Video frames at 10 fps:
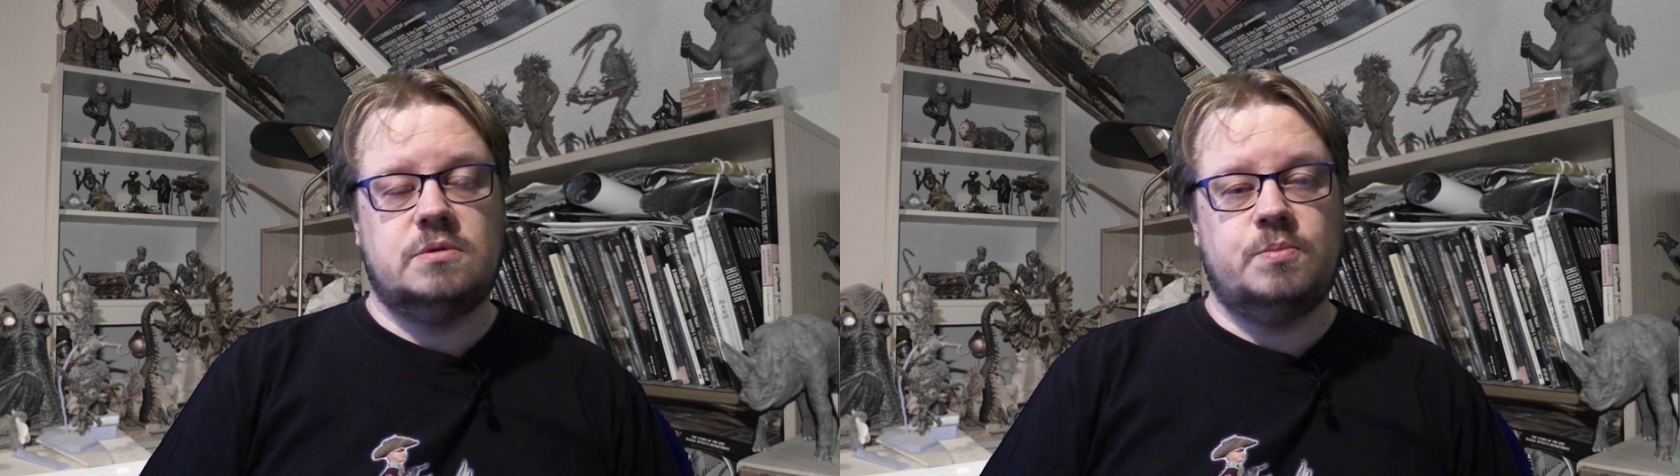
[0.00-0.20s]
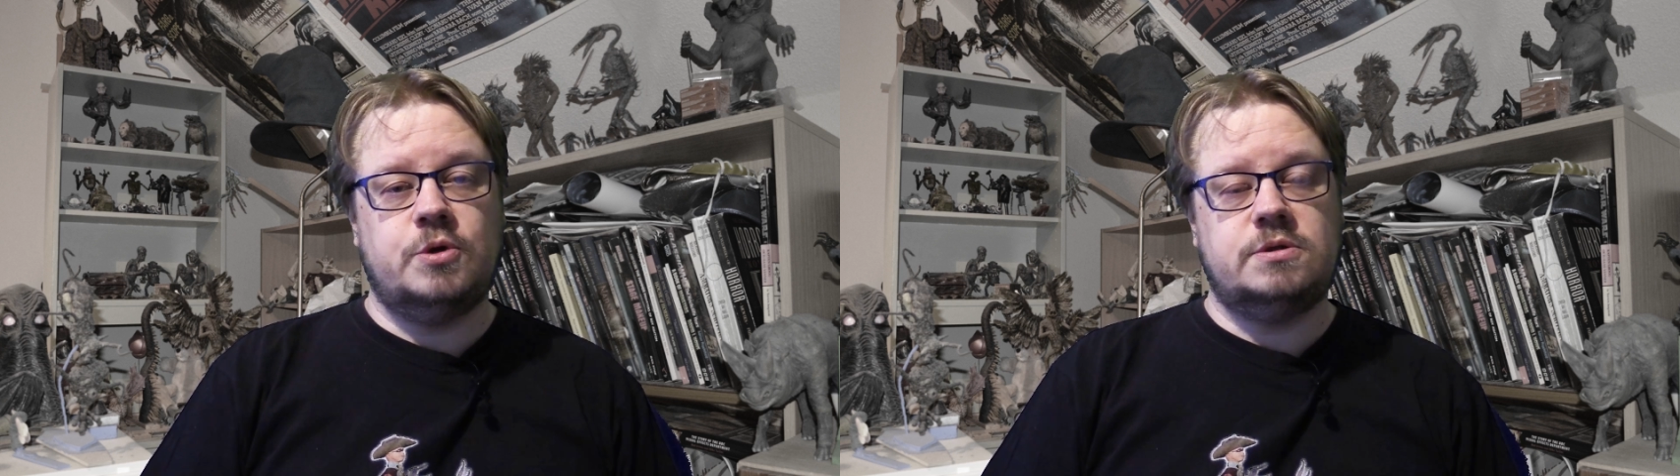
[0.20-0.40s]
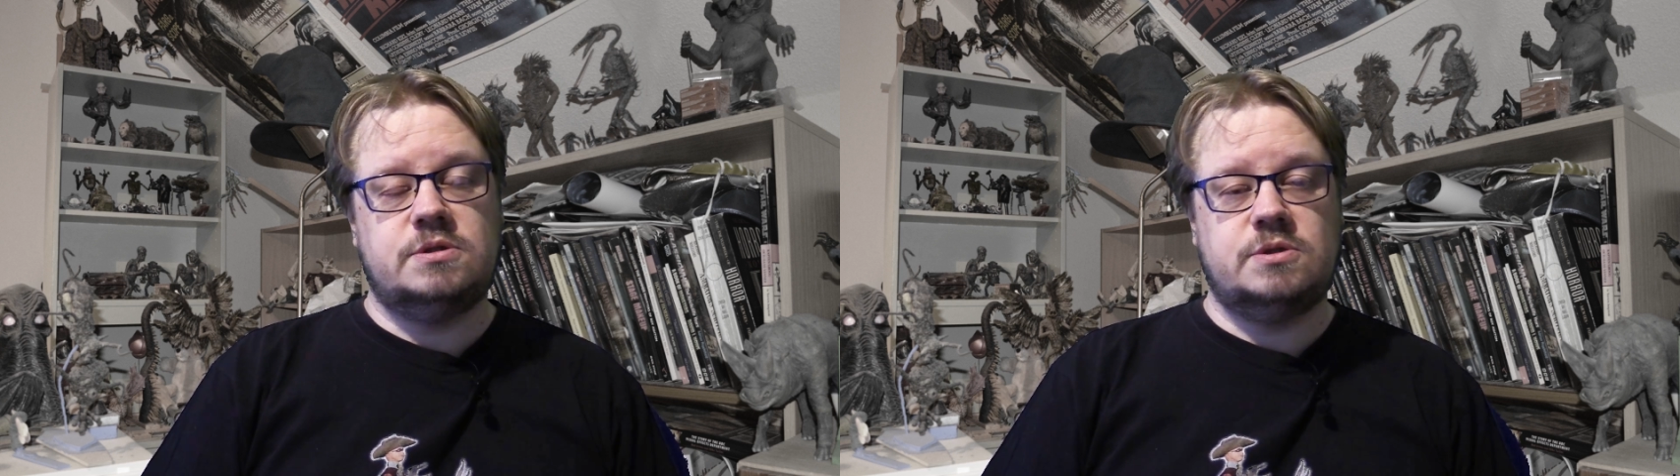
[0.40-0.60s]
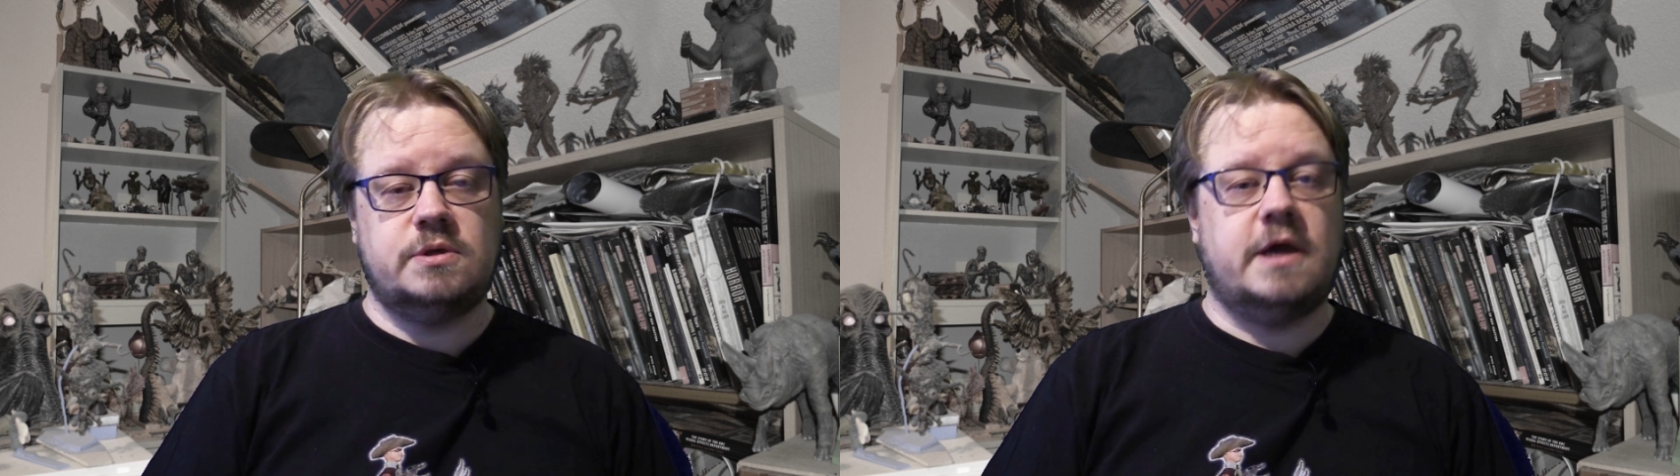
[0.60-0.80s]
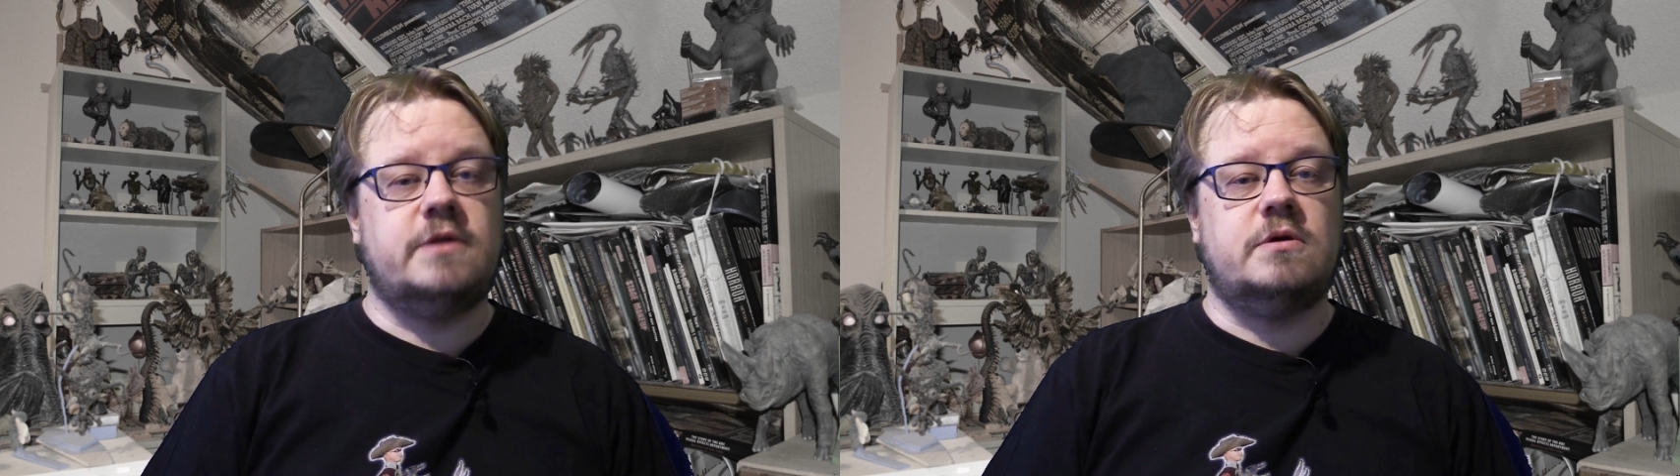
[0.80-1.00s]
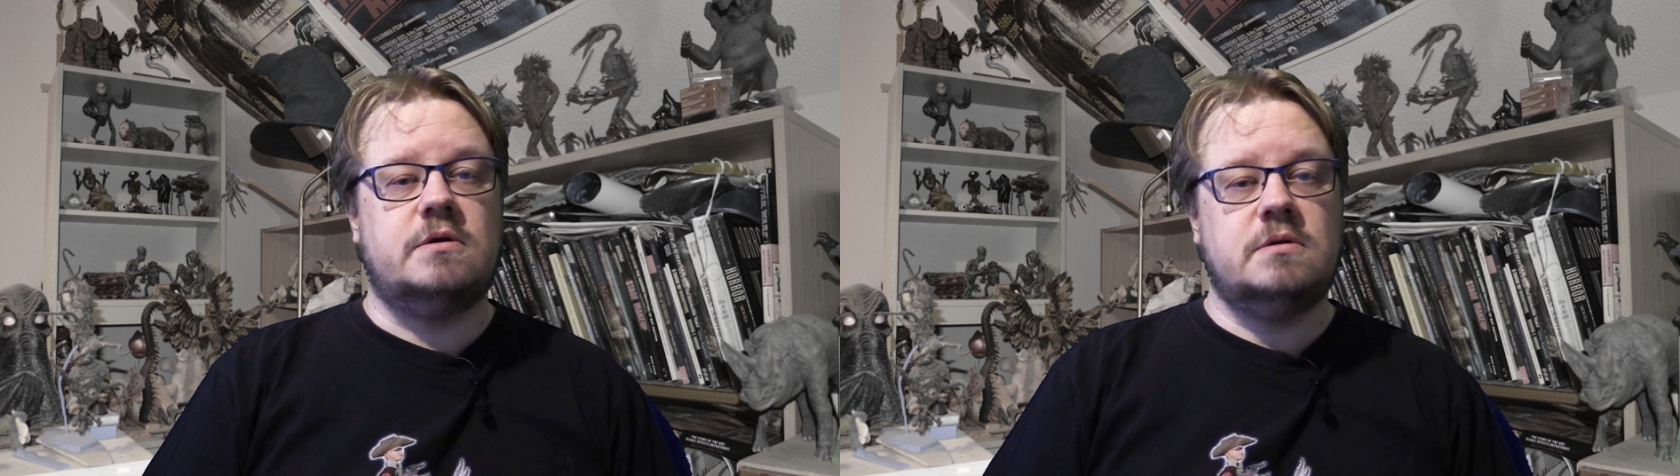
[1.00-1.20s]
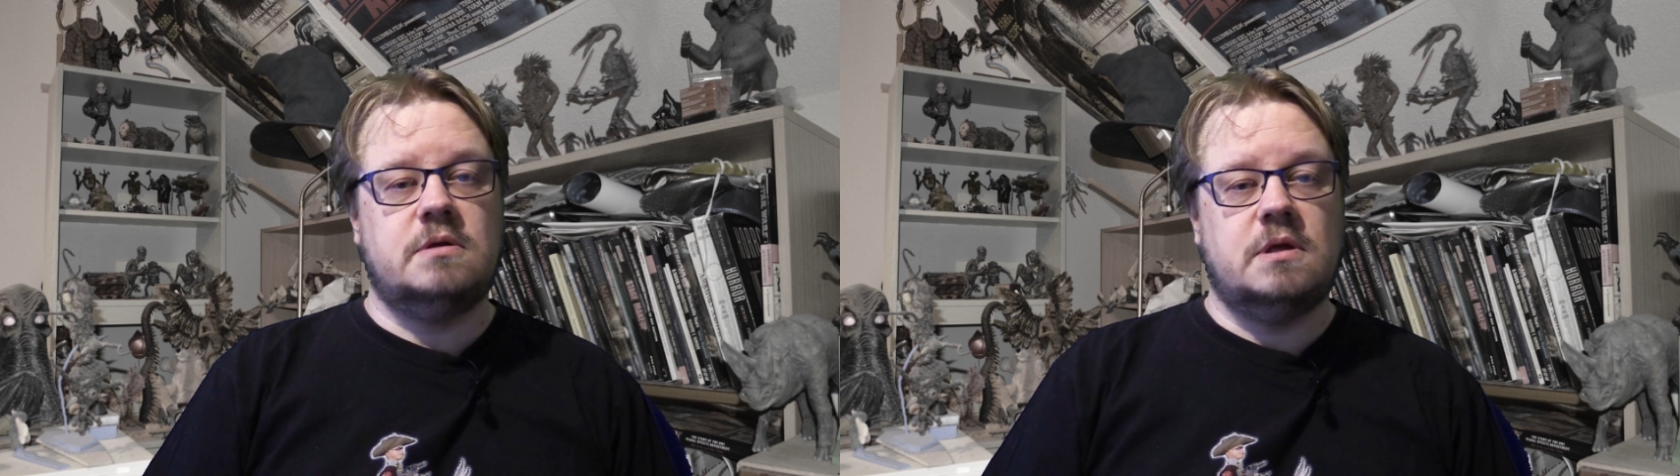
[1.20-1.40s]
put together